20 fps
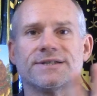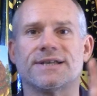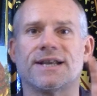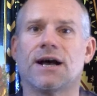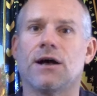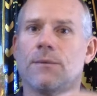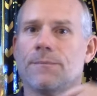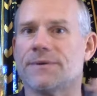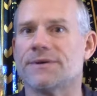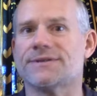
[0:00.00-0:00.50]
and
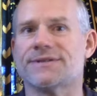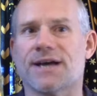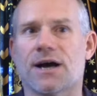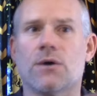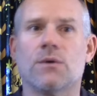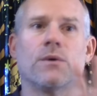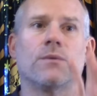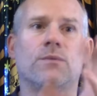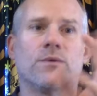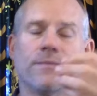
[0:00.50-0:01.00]
help us
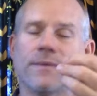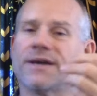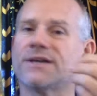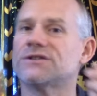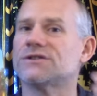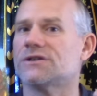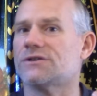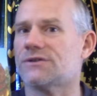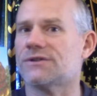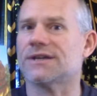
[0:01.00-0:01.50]
out. And we'll make
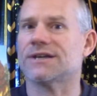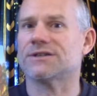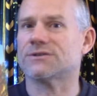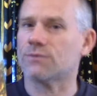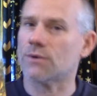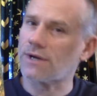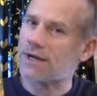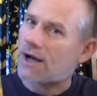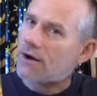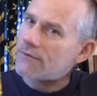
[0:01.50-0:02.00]
sure things
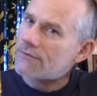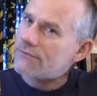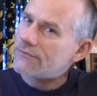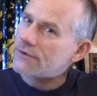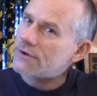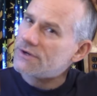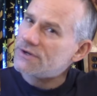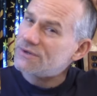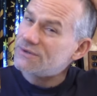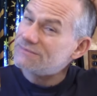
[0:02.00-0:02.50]
work out
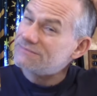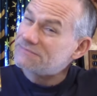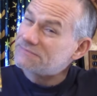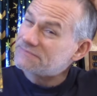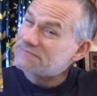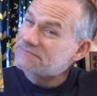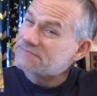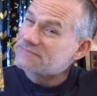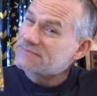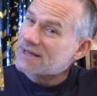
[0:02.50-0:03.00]
for you.
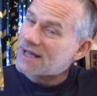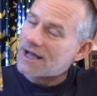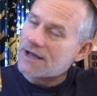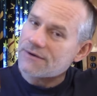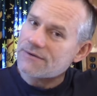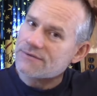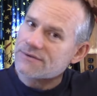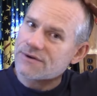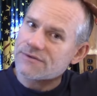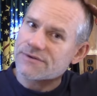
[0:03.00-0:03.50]
I
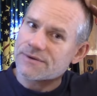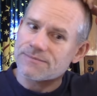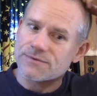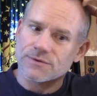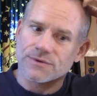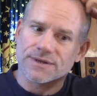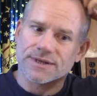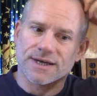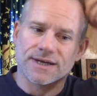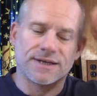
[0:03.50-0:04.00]
don't know if I'm
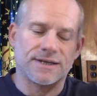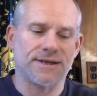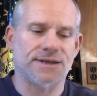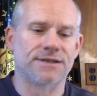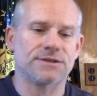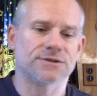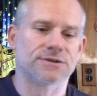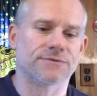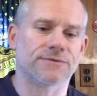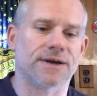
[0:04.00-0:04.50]
doing that
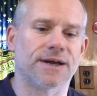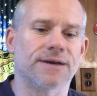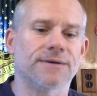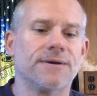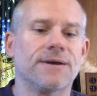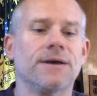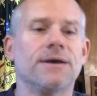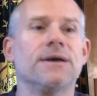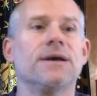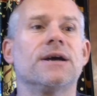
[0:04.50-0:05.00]
analogy right,
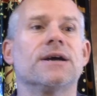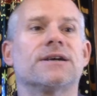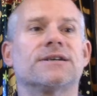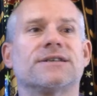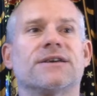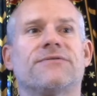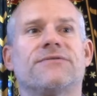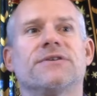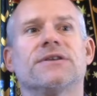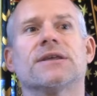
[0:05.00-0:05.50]
because
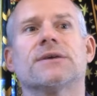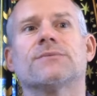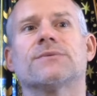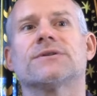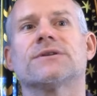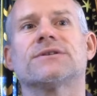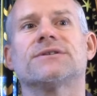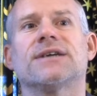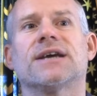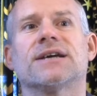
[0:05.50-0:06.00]
I feel like what
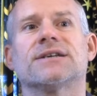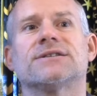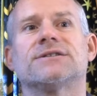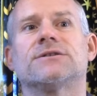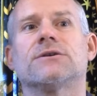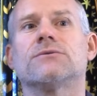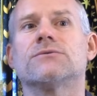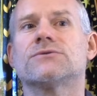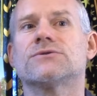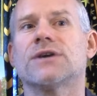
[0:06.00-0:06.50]
they're saying is
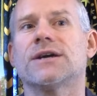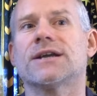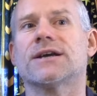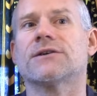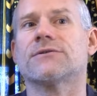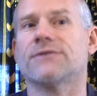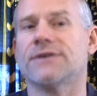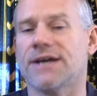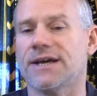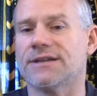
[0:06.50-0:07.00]
don't try to
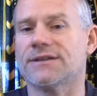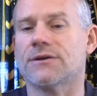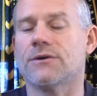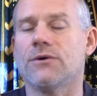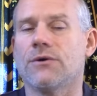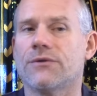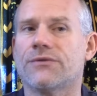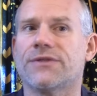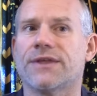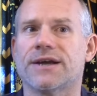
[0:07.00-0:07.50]
create the
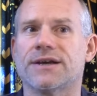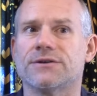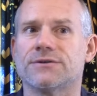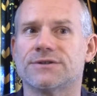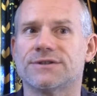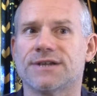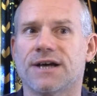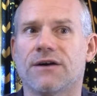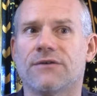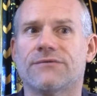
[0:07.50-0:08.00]
whole thing
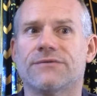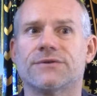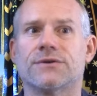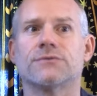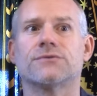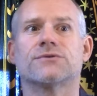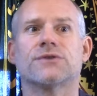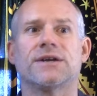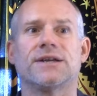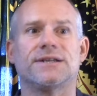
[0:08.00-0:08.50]
yourself.
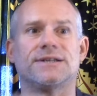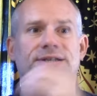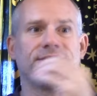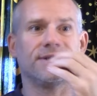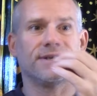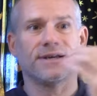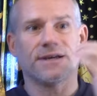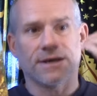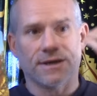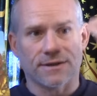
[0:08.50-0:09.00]
Don't try to
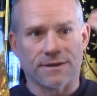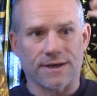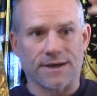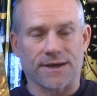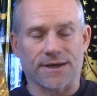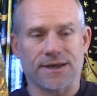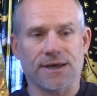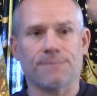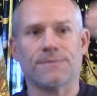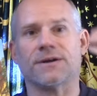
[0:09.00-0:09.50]

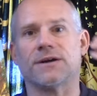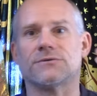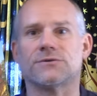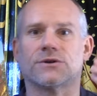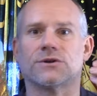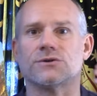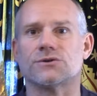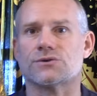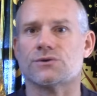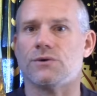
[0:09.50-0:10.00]
like keep it under
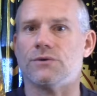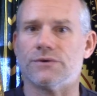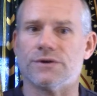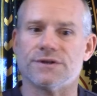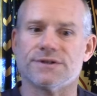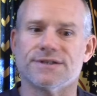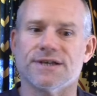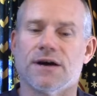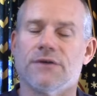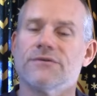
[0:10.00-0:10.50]
control
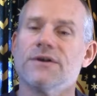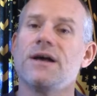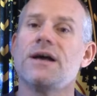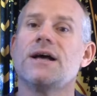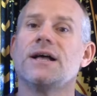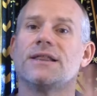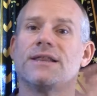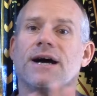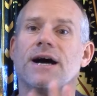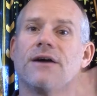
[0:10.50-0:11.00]
yourself.
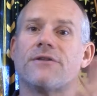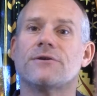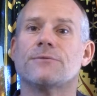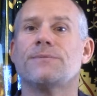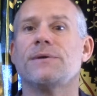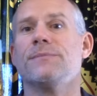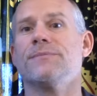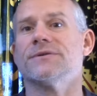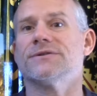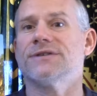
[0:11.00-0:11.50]
Let other
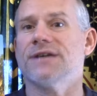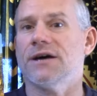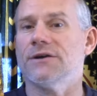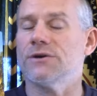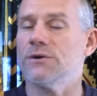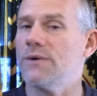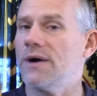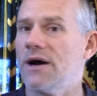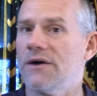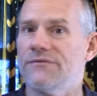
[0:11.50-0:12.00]
people tell
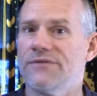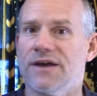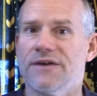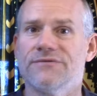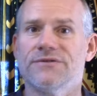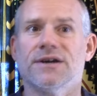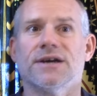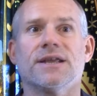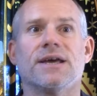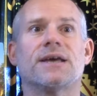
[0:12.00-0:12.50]
you how they've
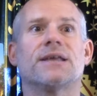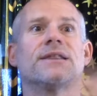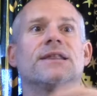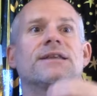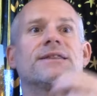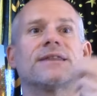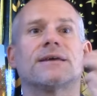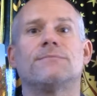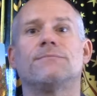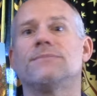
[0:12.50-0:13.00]
done it and
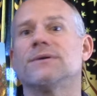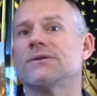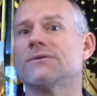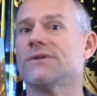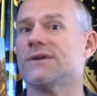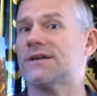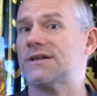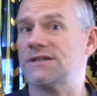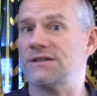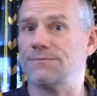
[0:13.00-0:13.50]
let them build
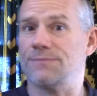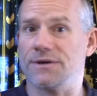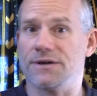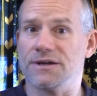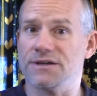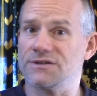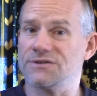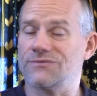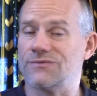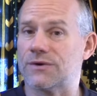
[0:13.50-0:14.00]
the
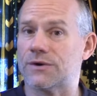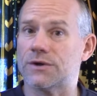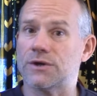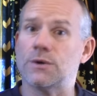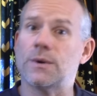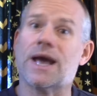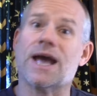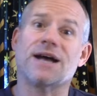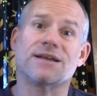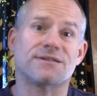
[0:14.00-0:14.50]
experience for
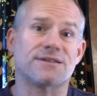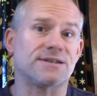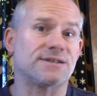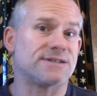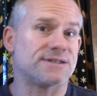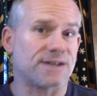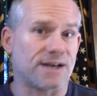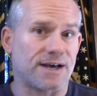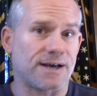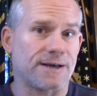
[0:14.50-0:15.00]
you at
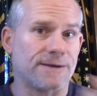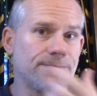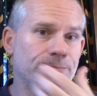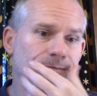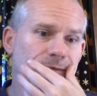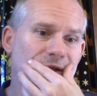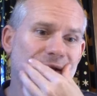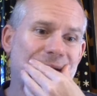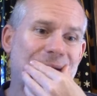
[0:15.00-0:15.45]
this time.